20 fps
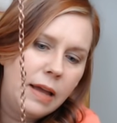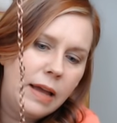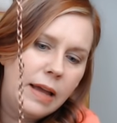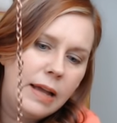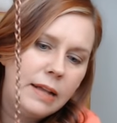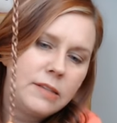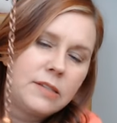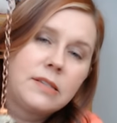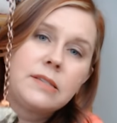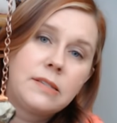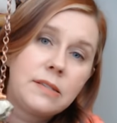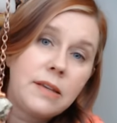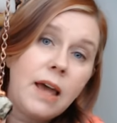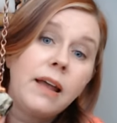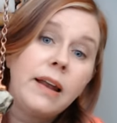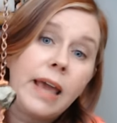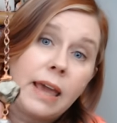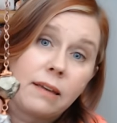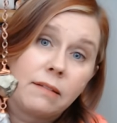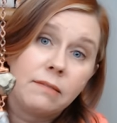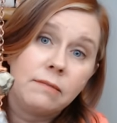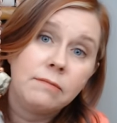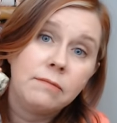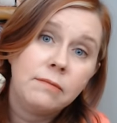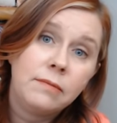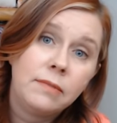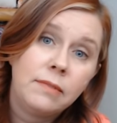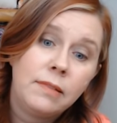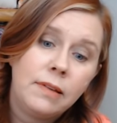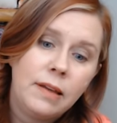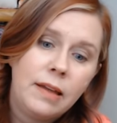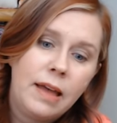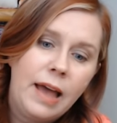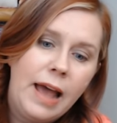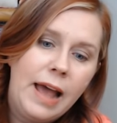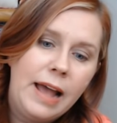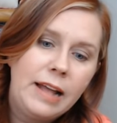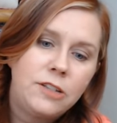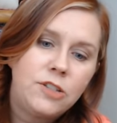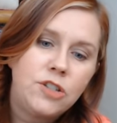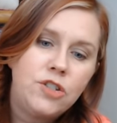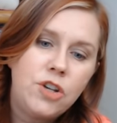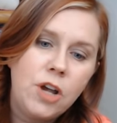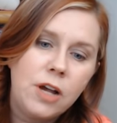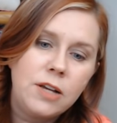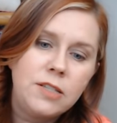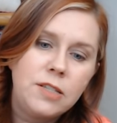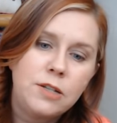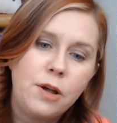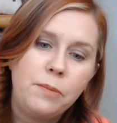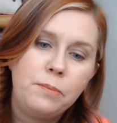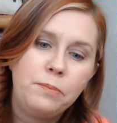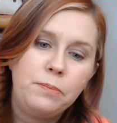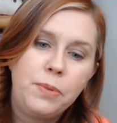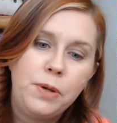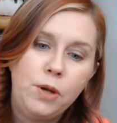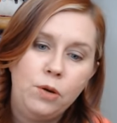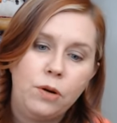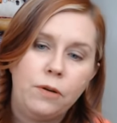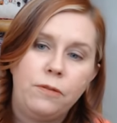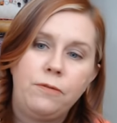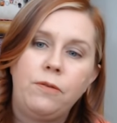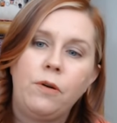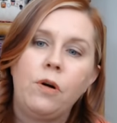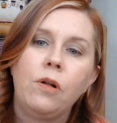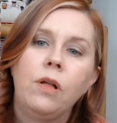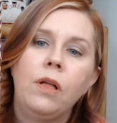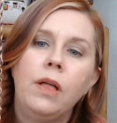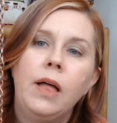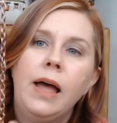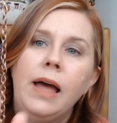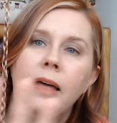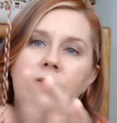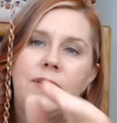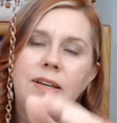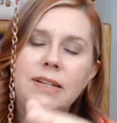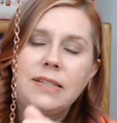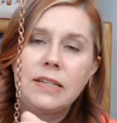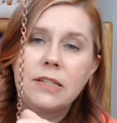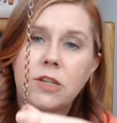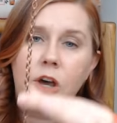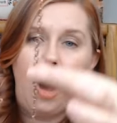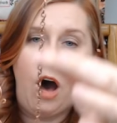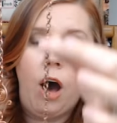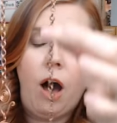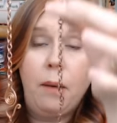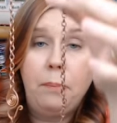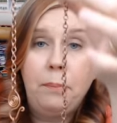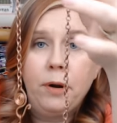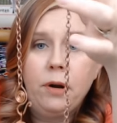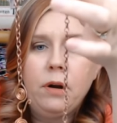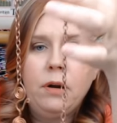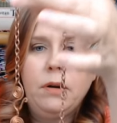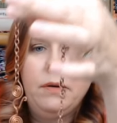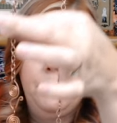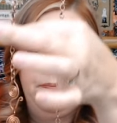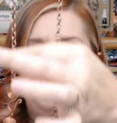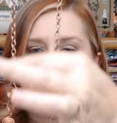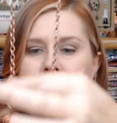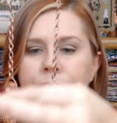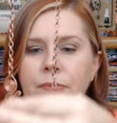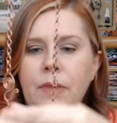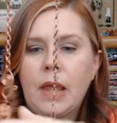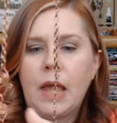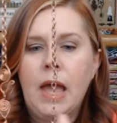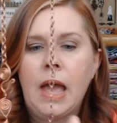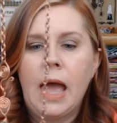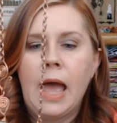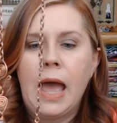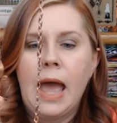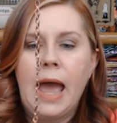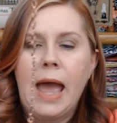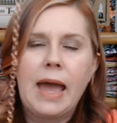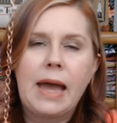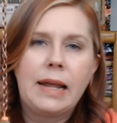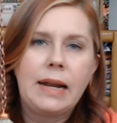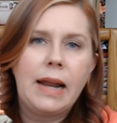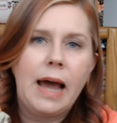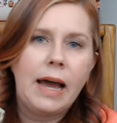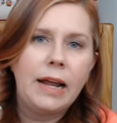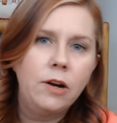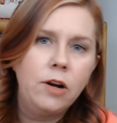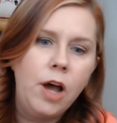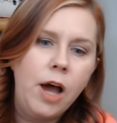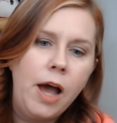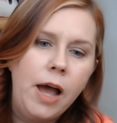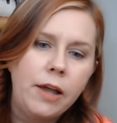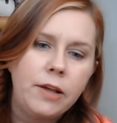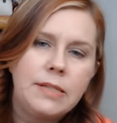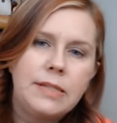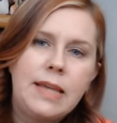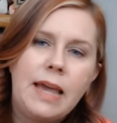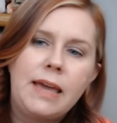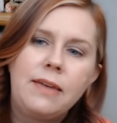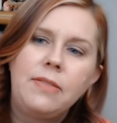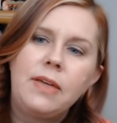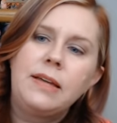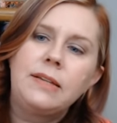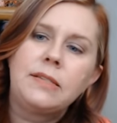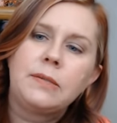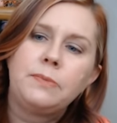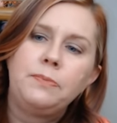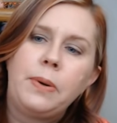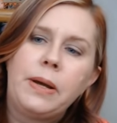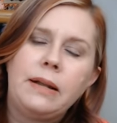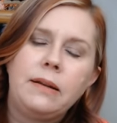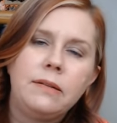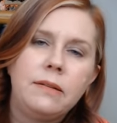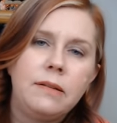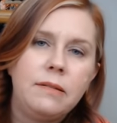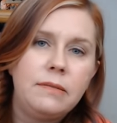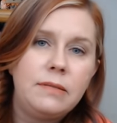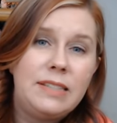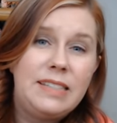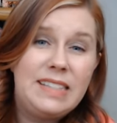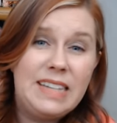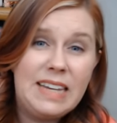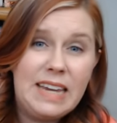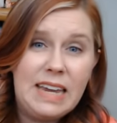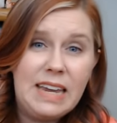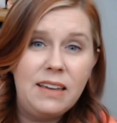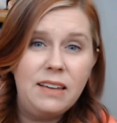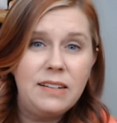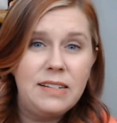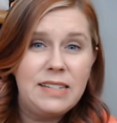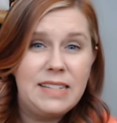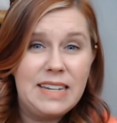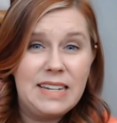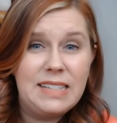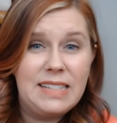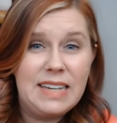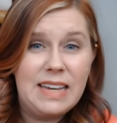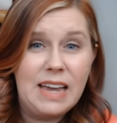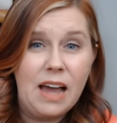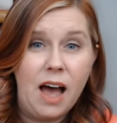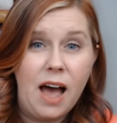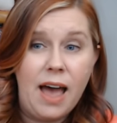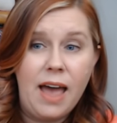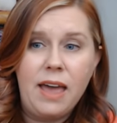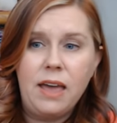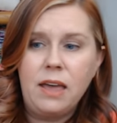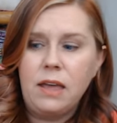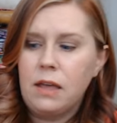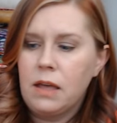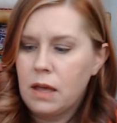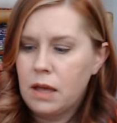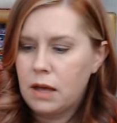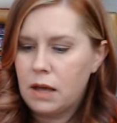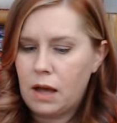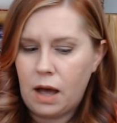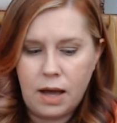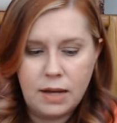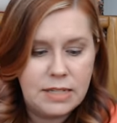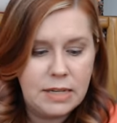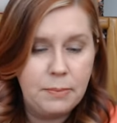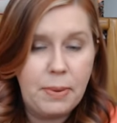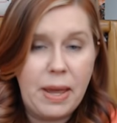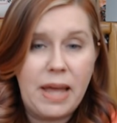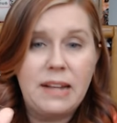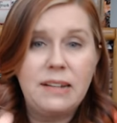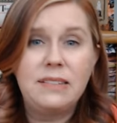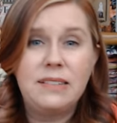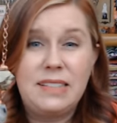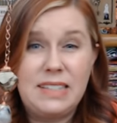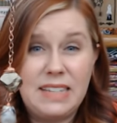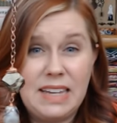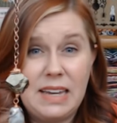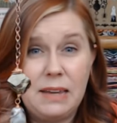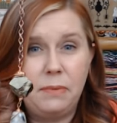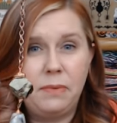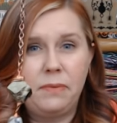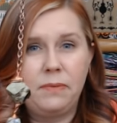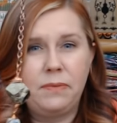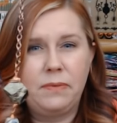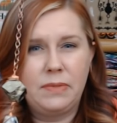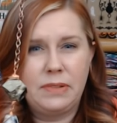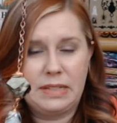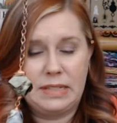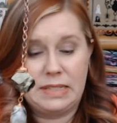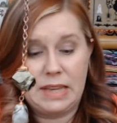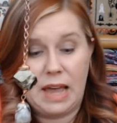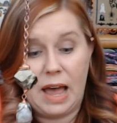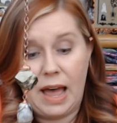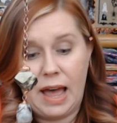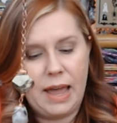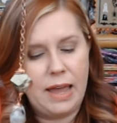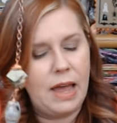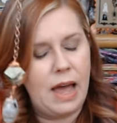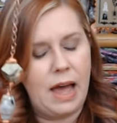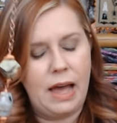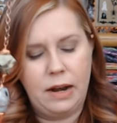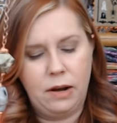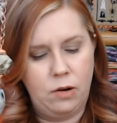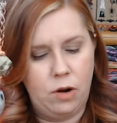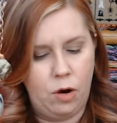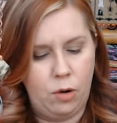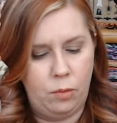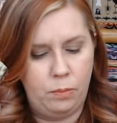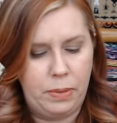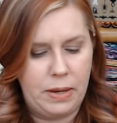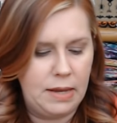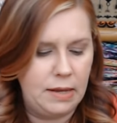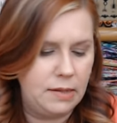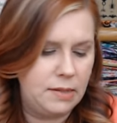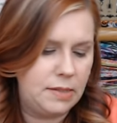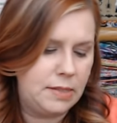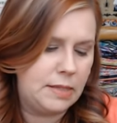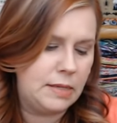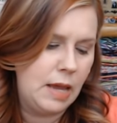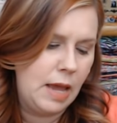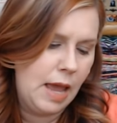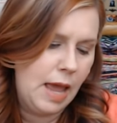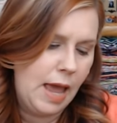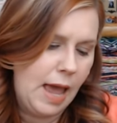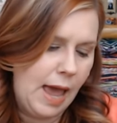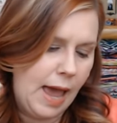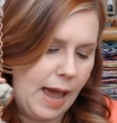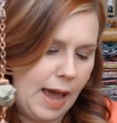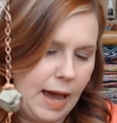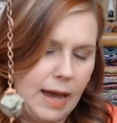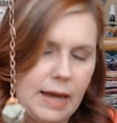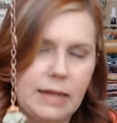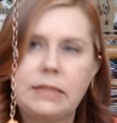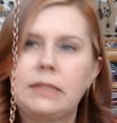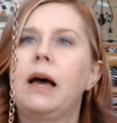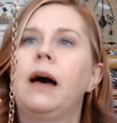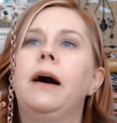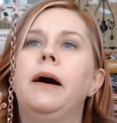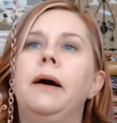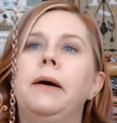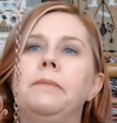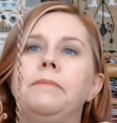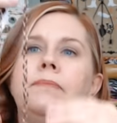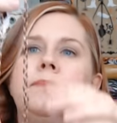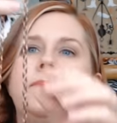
it's stunning. It's just beautiful. This is copper, and I don't know how you say this, but Z, D Z I, uh, Tibetan Z, Zai, I don't know, beads, and um,